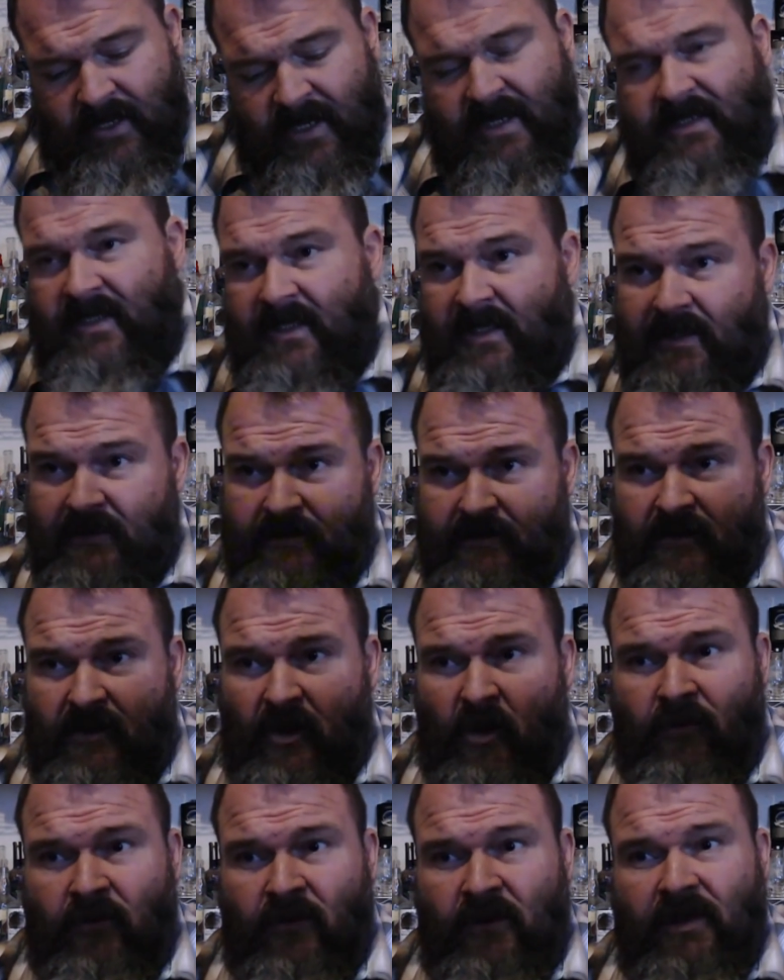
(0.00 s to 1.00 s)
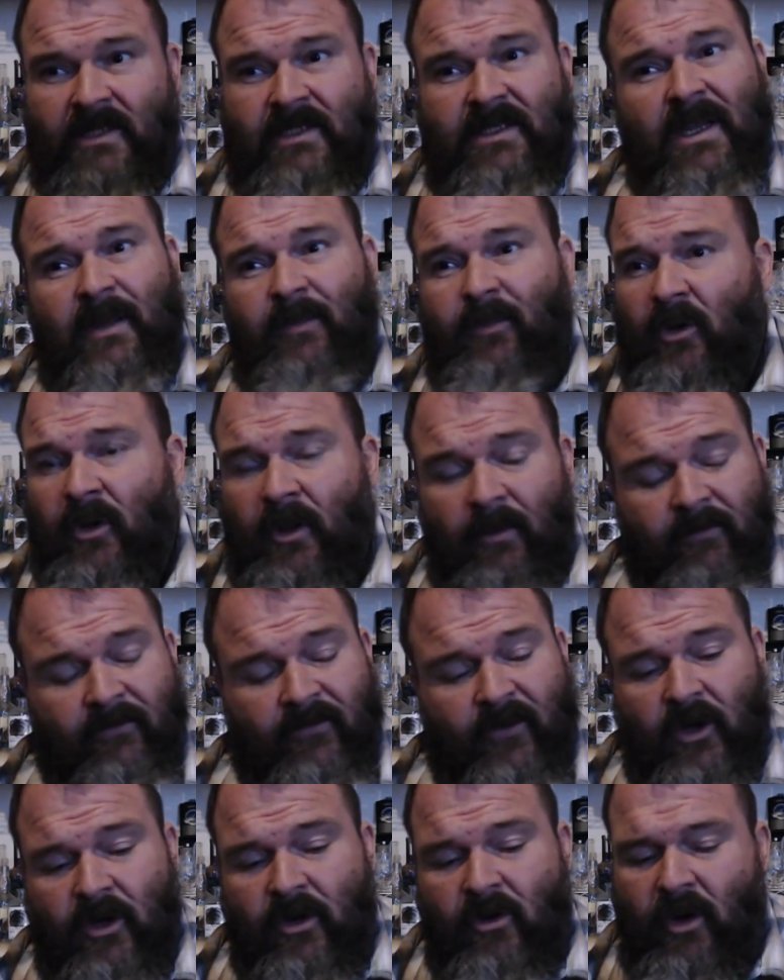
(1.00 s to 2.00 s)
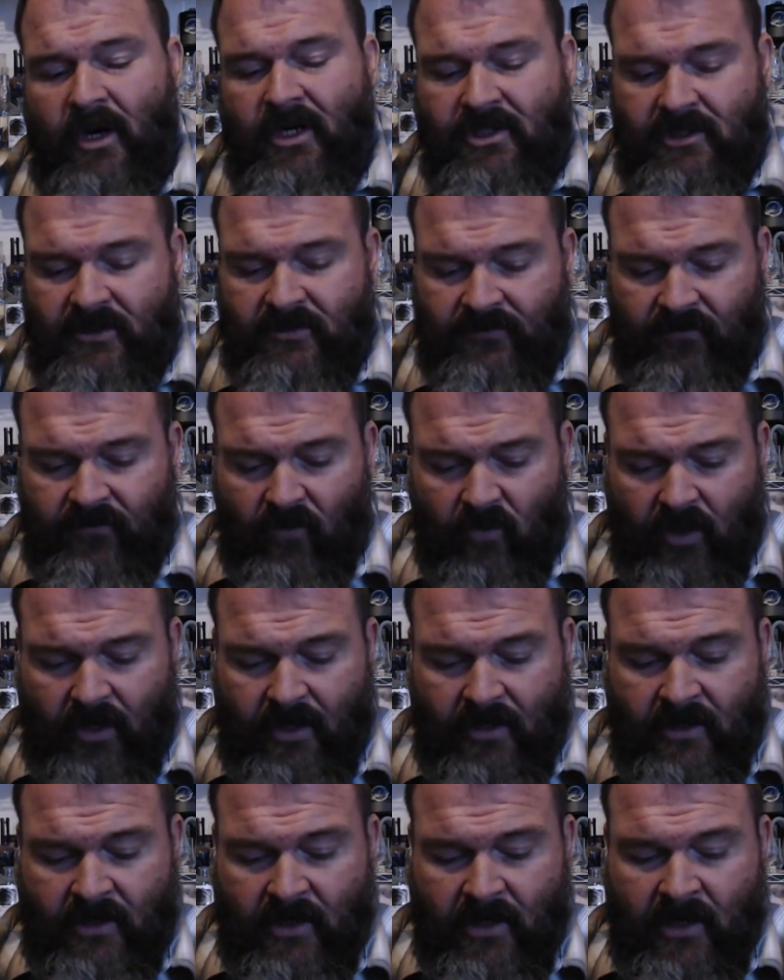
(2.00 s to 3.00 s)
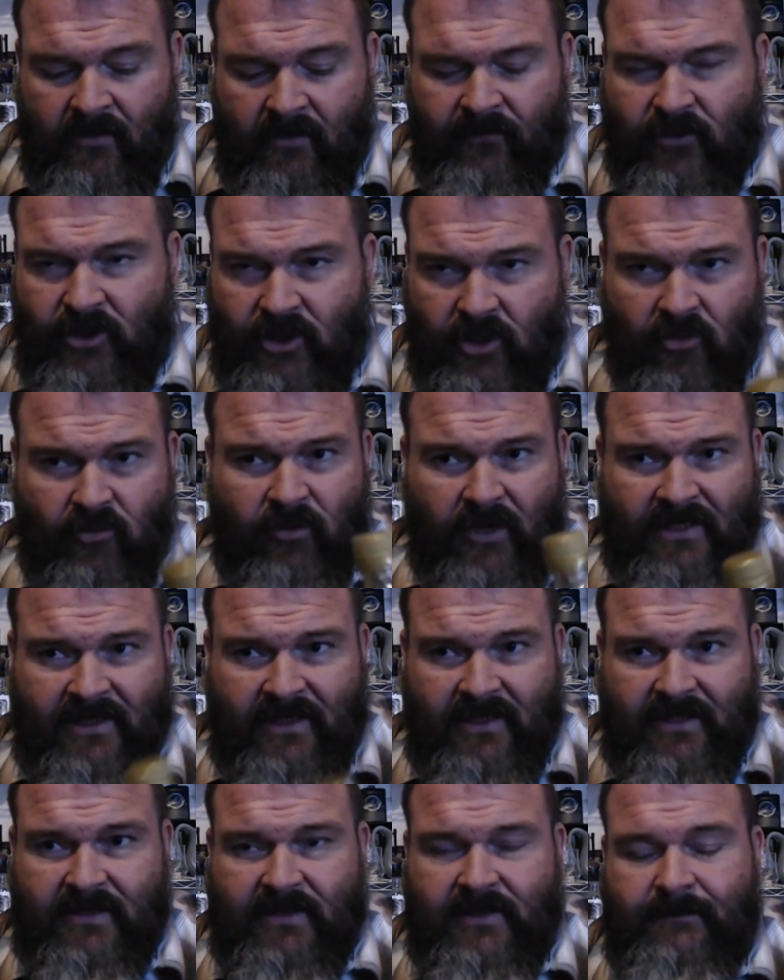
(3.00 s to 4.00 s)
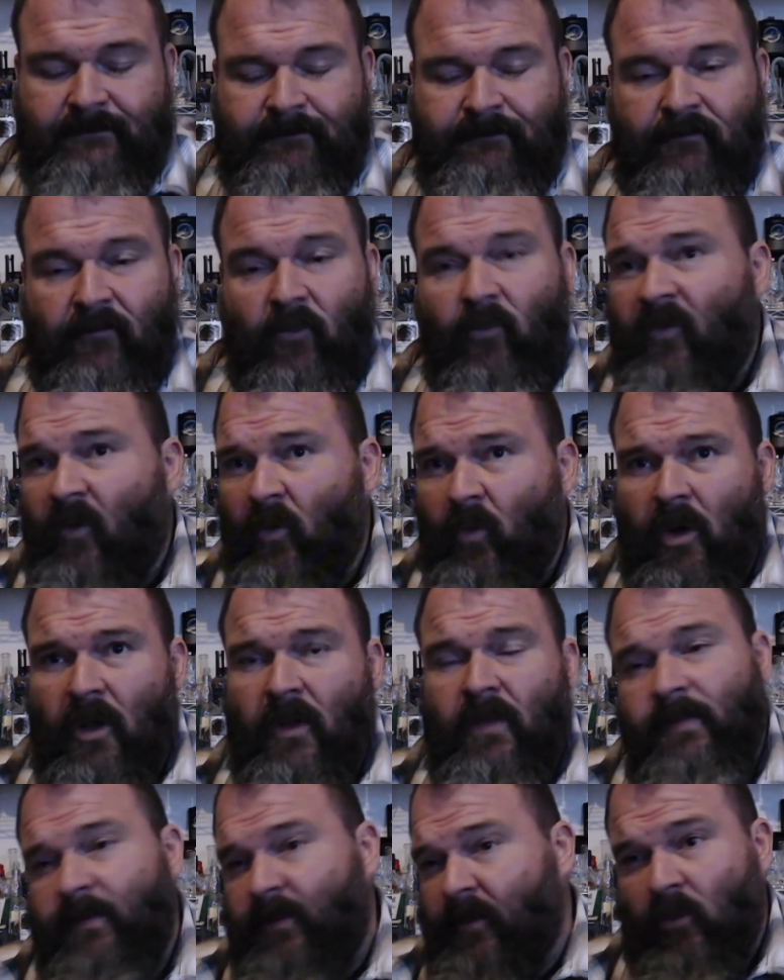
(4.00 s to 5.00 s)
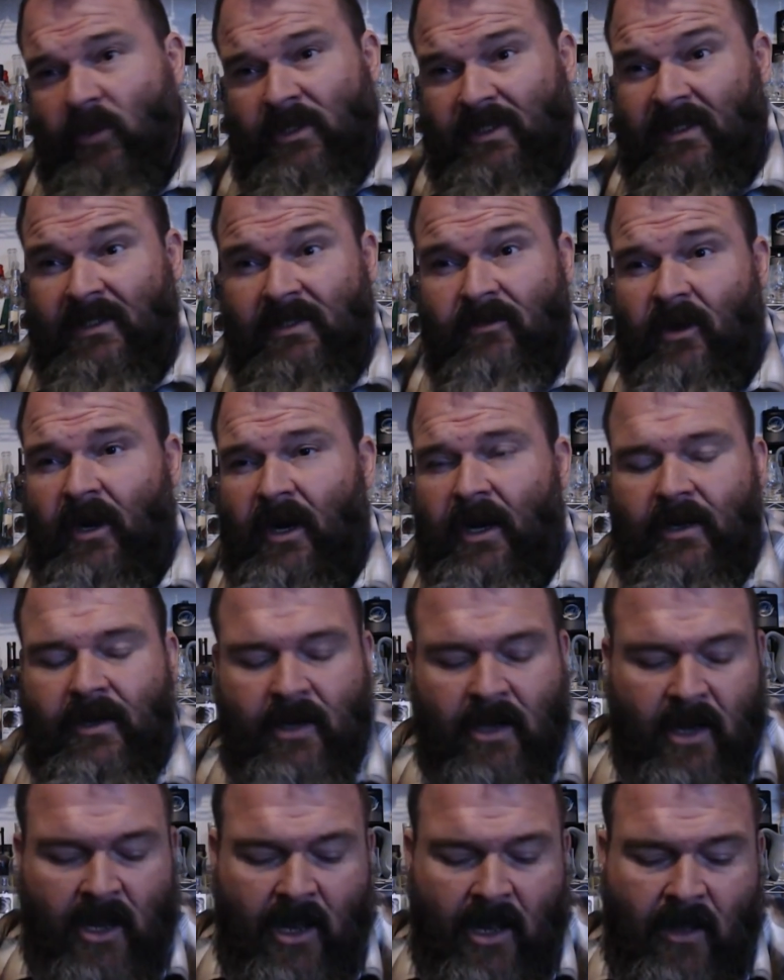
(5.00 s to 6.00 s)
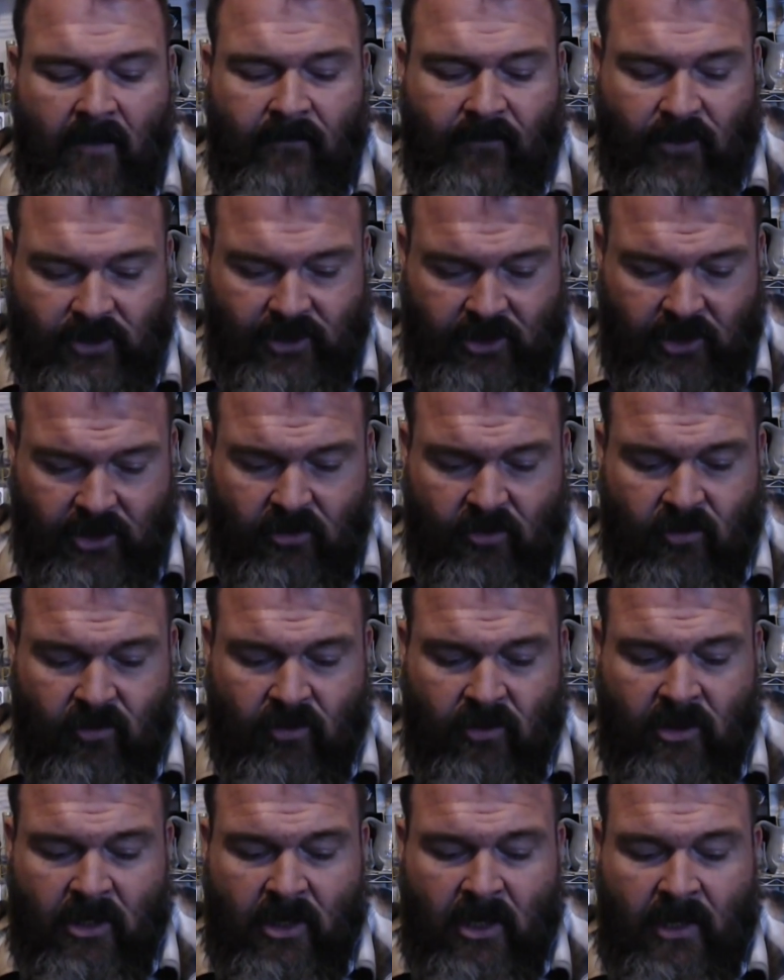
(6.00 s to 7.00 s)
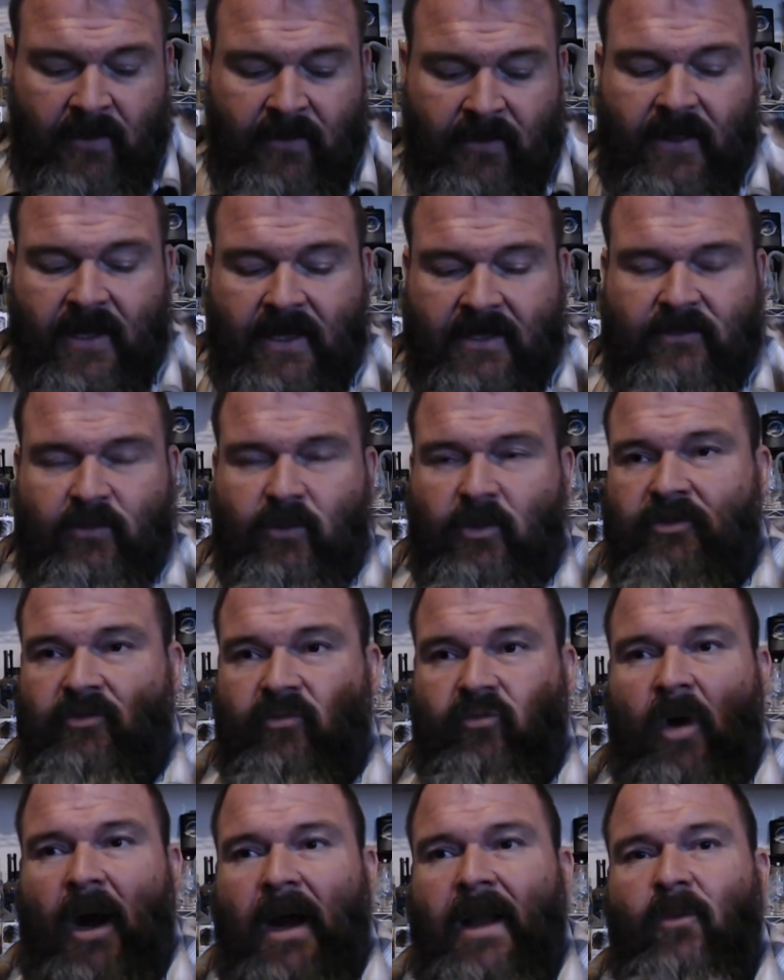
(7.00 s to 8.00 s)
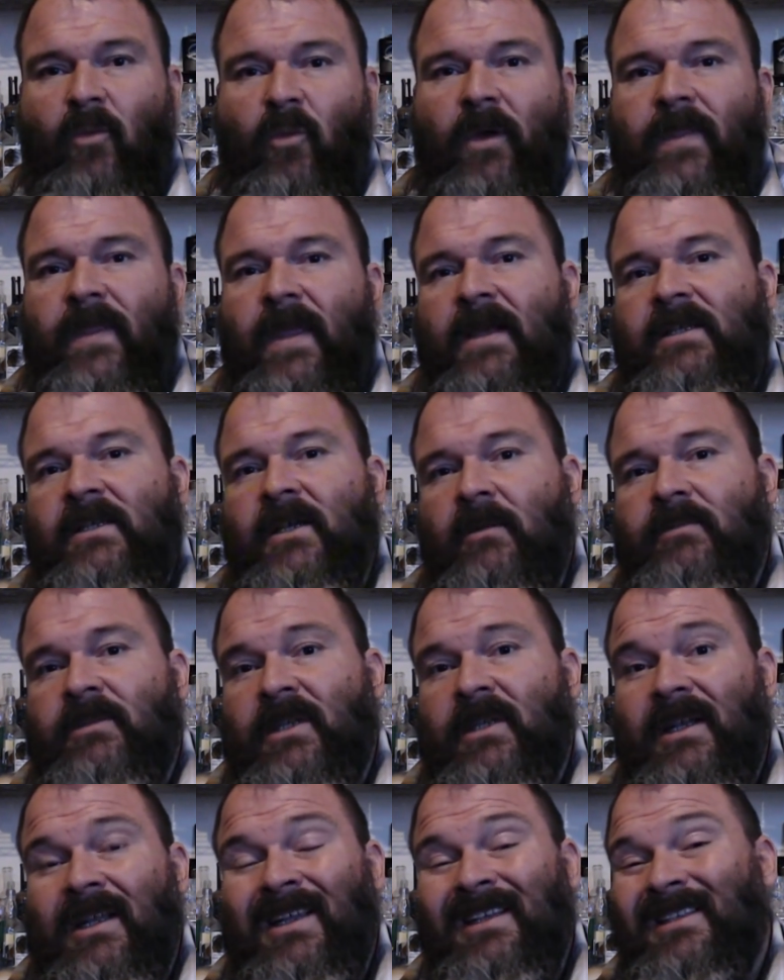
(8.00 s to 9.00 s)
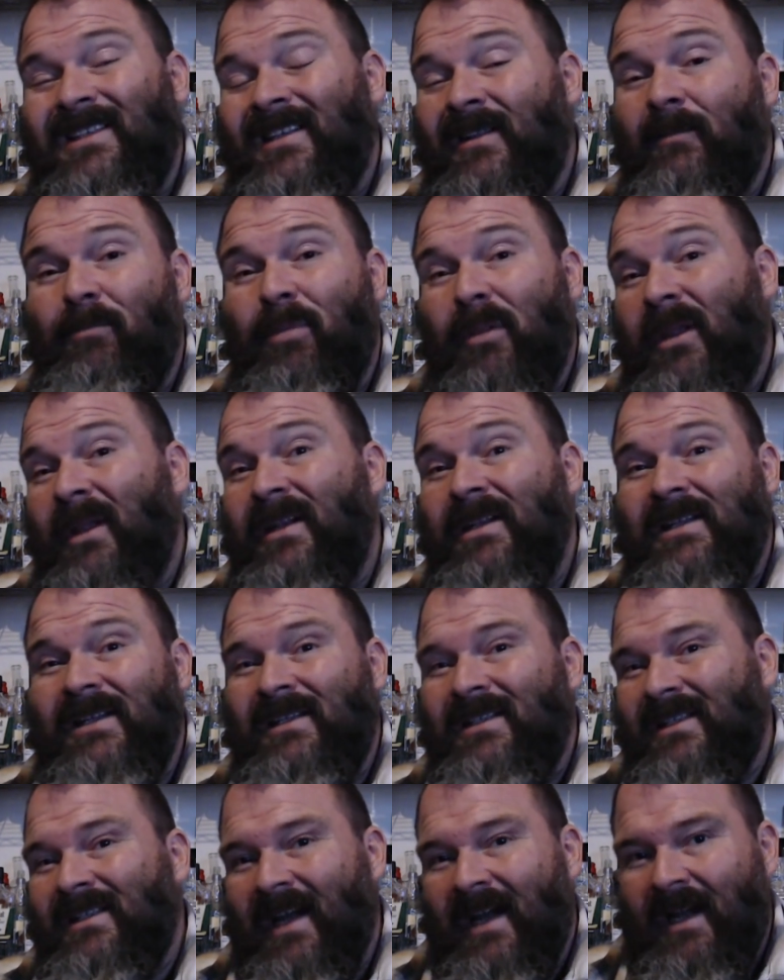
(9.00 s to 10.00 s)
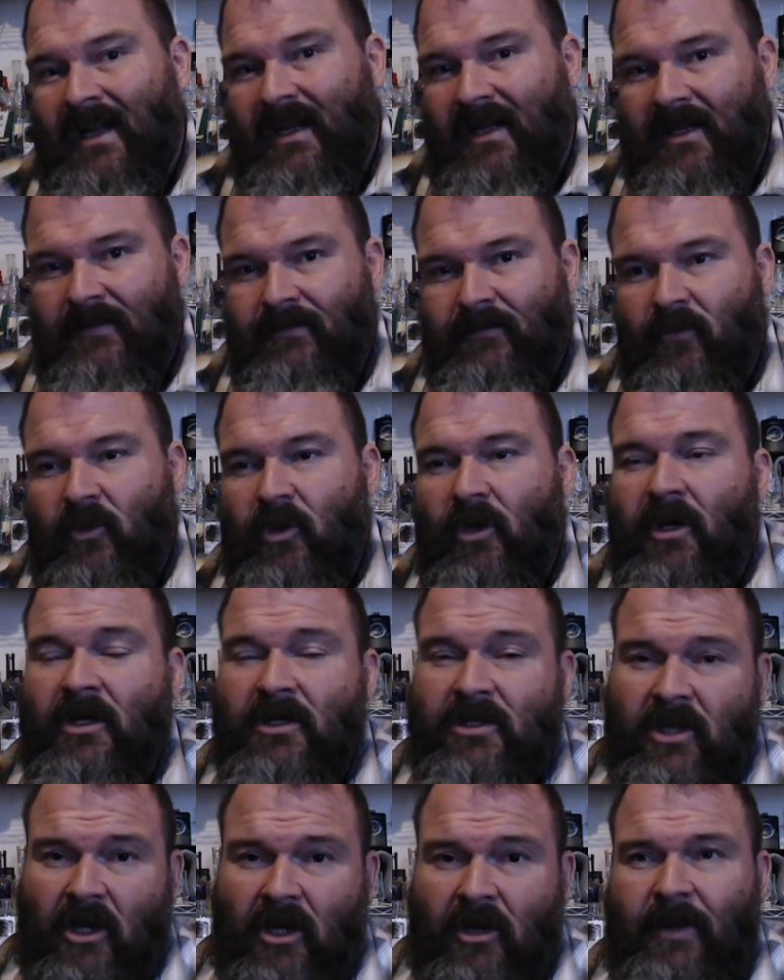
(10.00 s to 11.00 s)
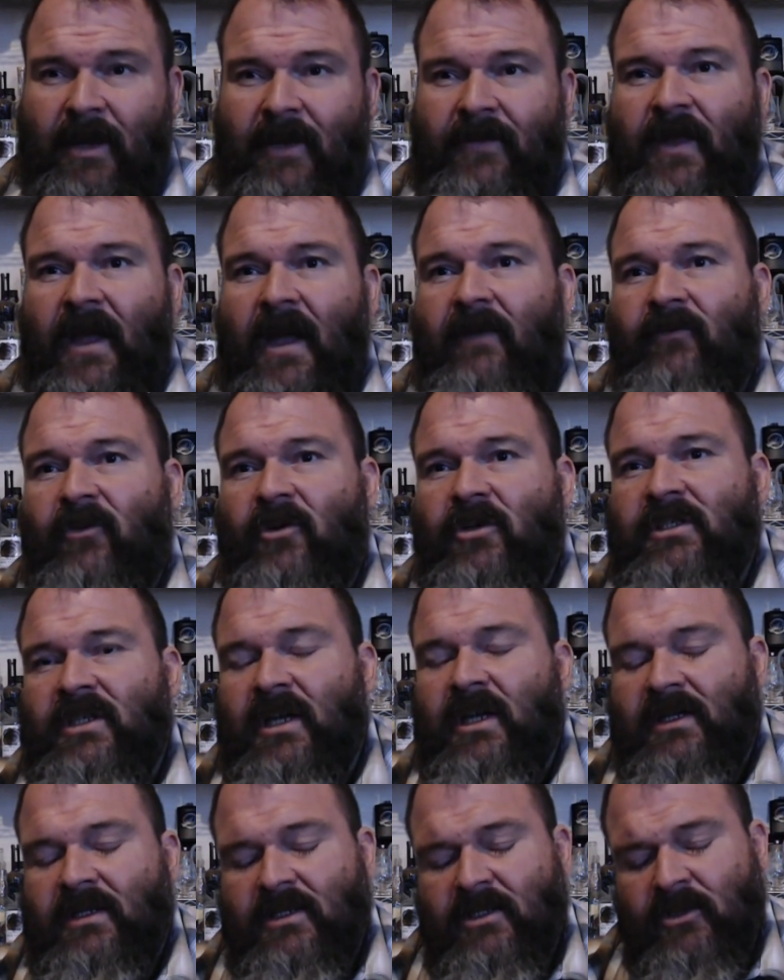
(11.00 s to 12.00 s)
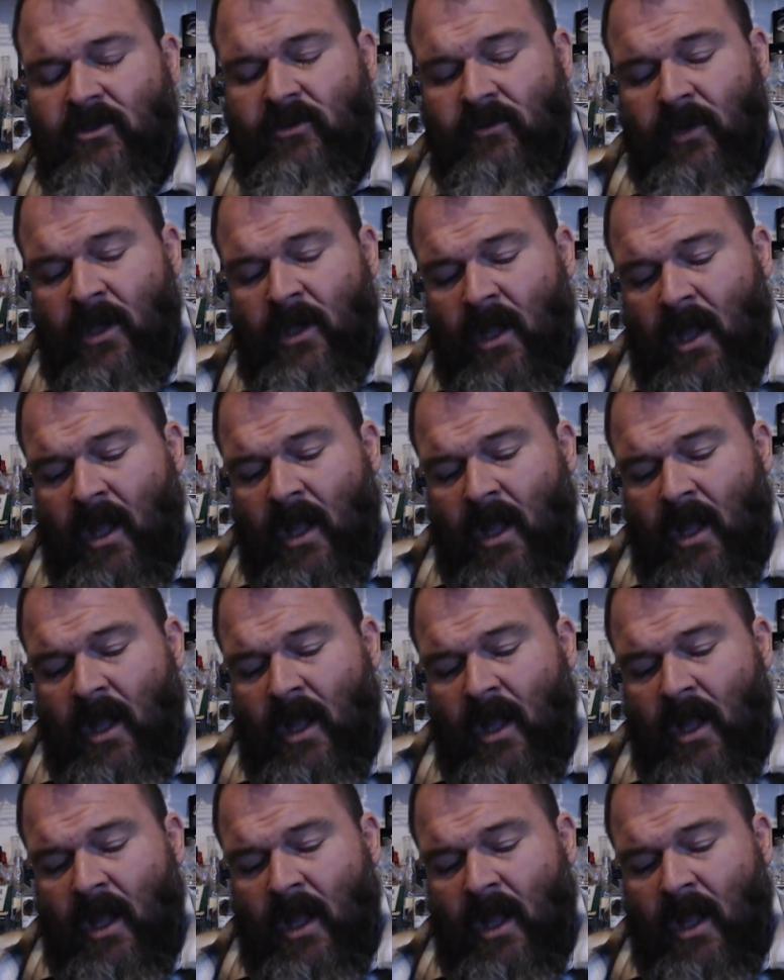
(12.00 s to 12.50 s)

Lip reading: he sent over this sample, and I'm very gracious for it for two reasons. For one, the whiskey's great. For two, this was right when they dumped it into the blending tank. We're going to talk about that for a second too.